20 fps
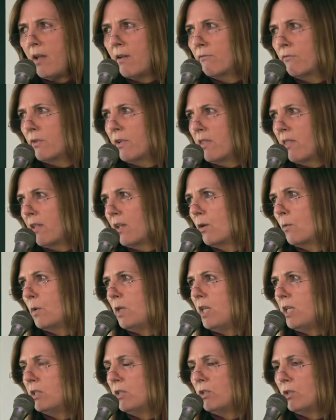everything
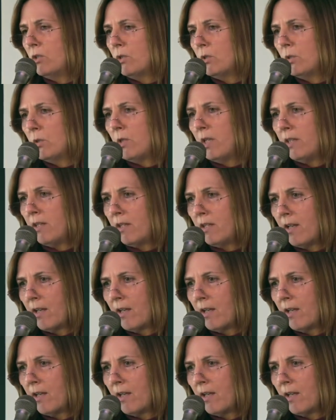we need to do in the